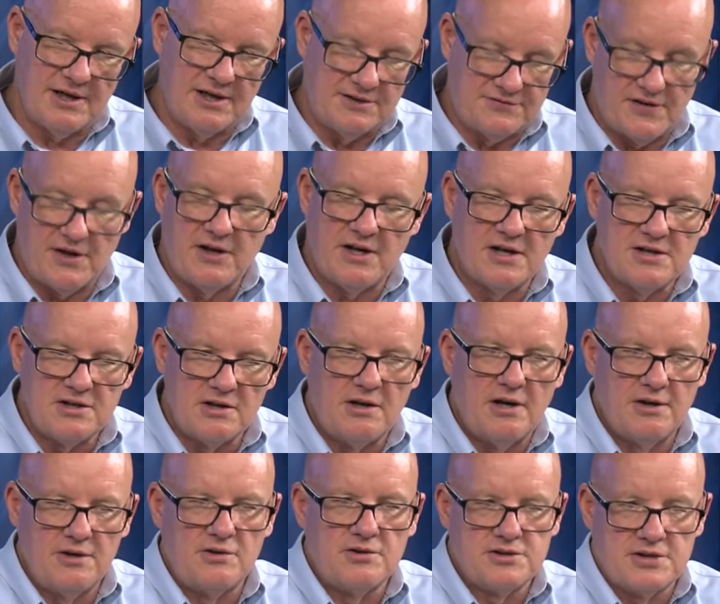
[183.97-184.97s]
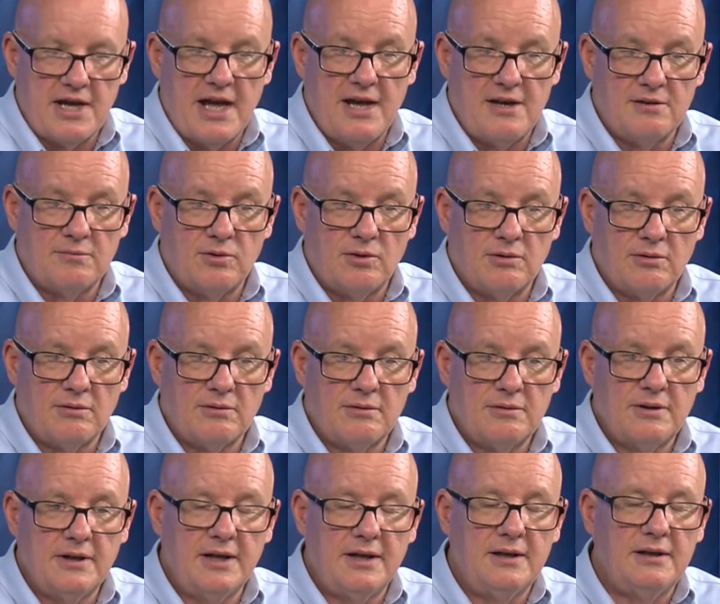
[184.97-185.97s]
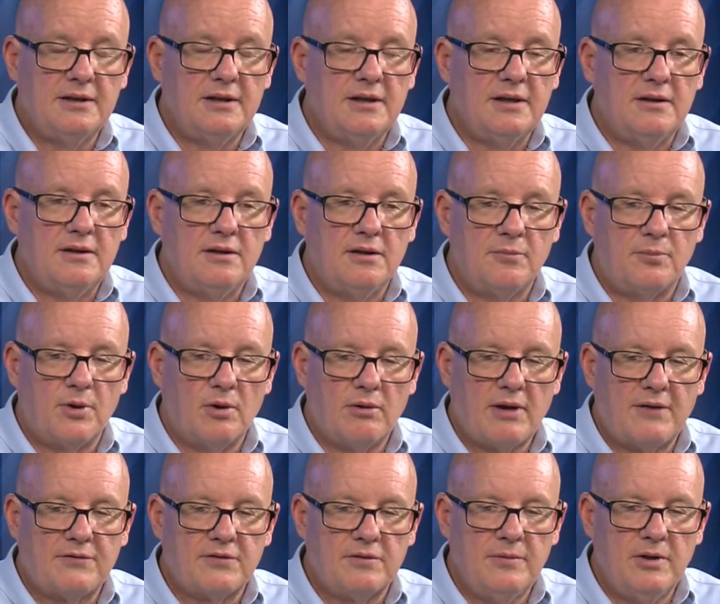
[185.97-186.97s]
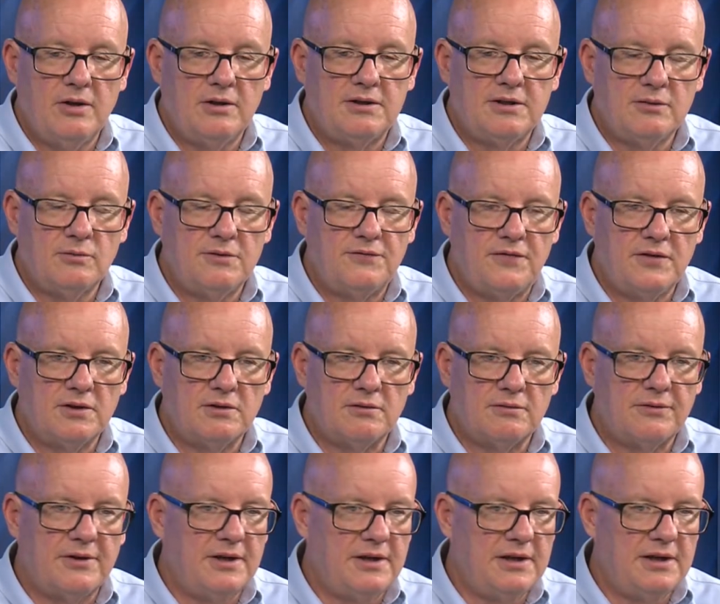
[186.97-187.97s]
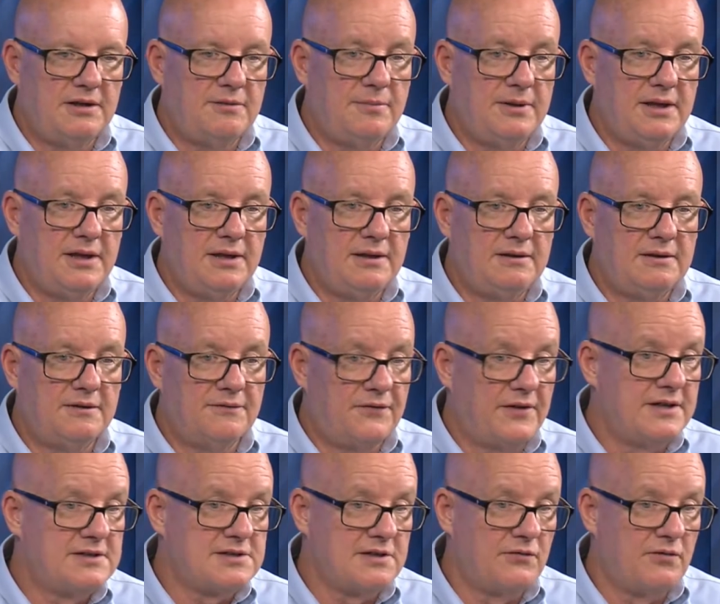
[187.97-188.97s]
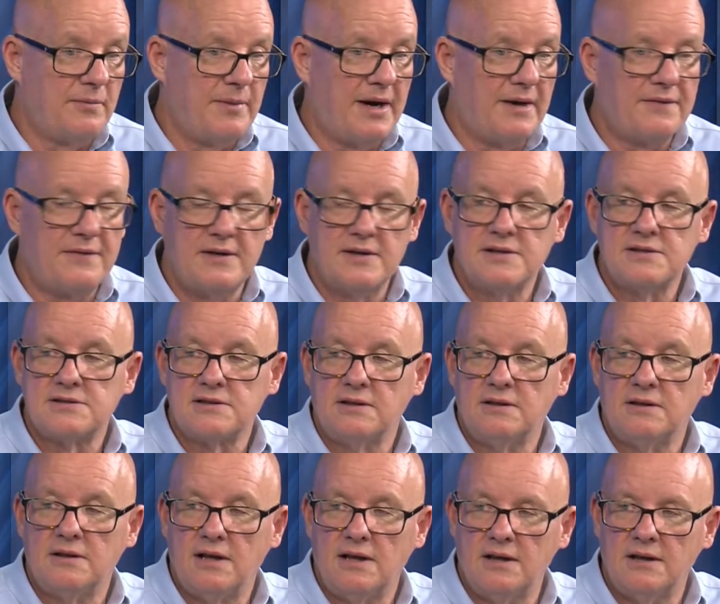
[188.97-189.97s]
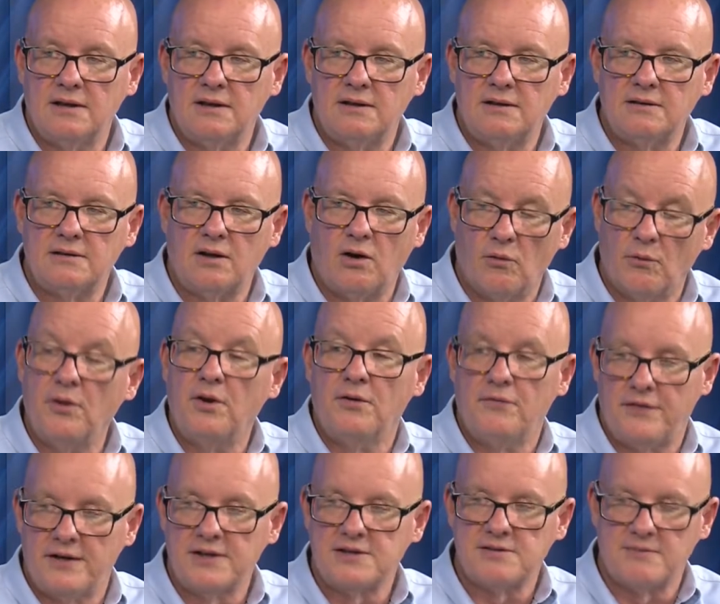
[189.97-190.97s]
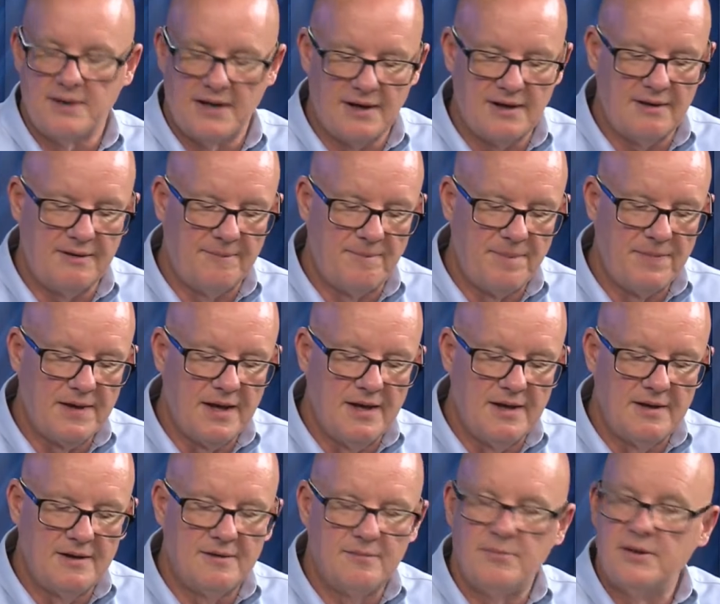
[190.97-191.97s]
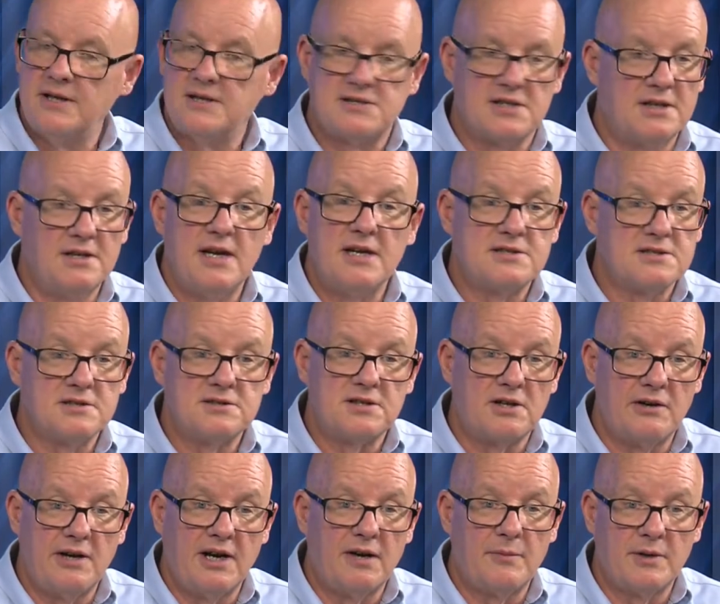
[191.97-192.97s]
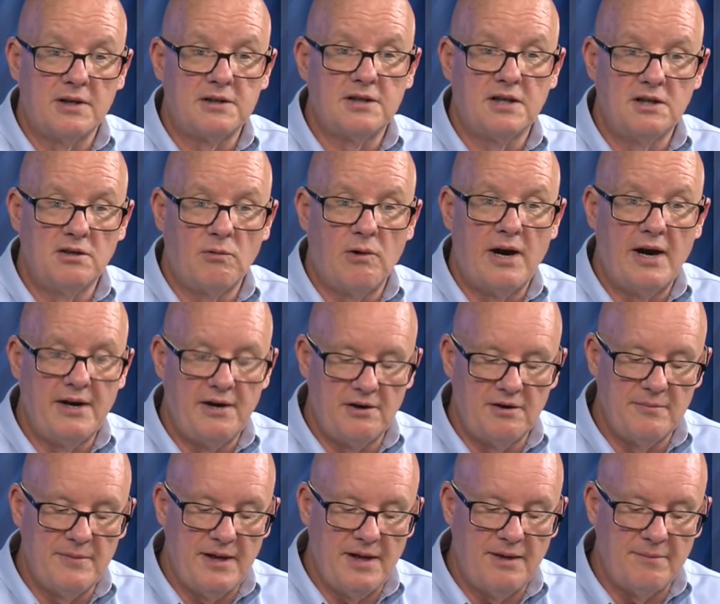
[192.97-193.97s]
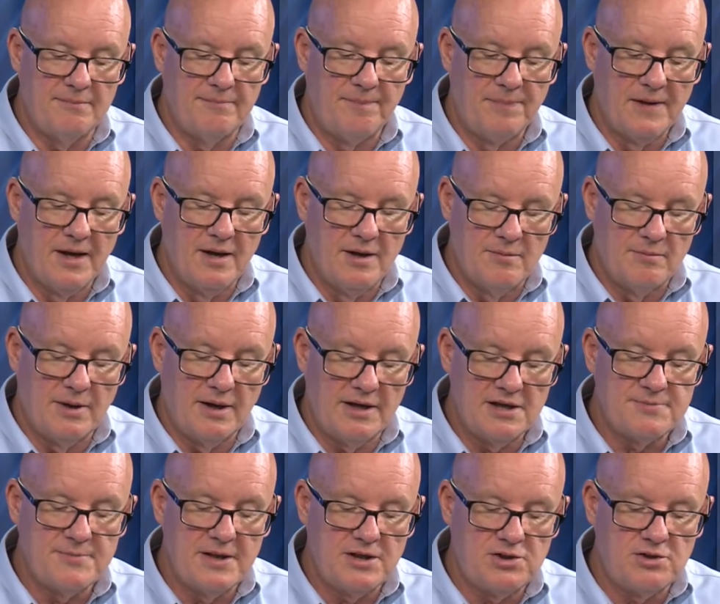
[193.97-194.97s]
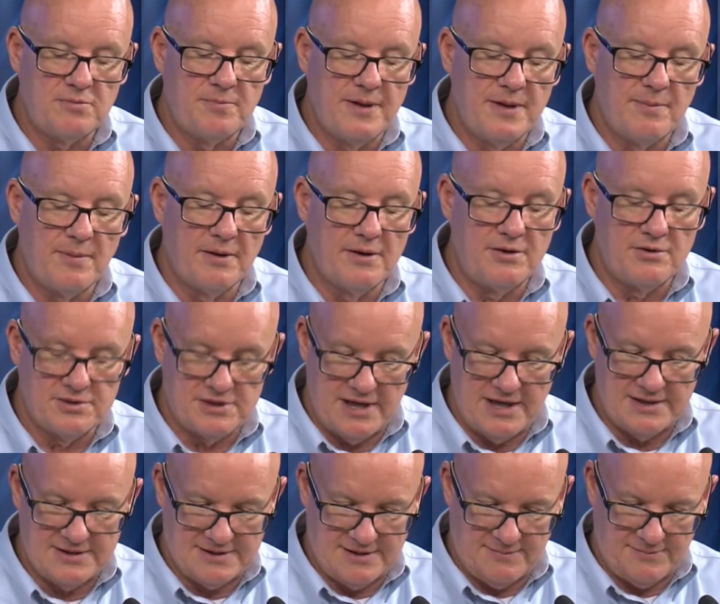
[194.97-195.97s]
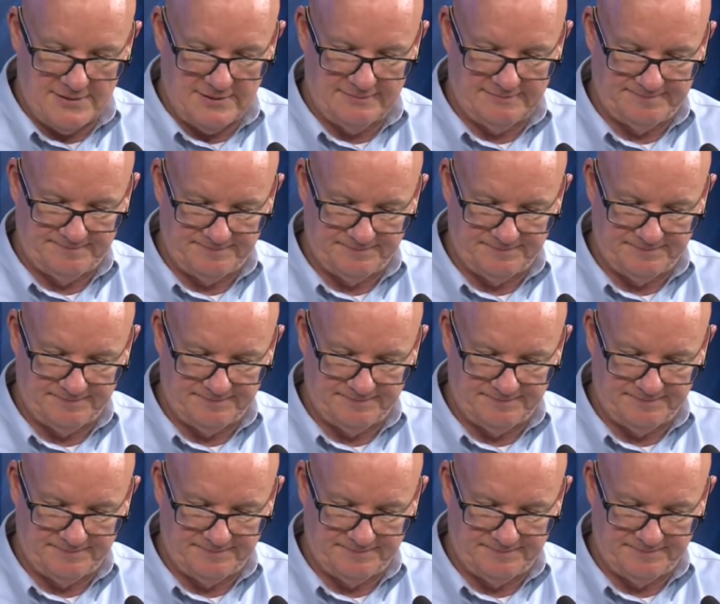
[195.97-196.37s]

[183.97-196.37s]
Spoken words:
It's very understandable that the pro-life community would feel the need to be defensive about this and on the defense about it. But it's unnecessary, and I'm going to tell you why here in a minute. But let's make sure people understand something.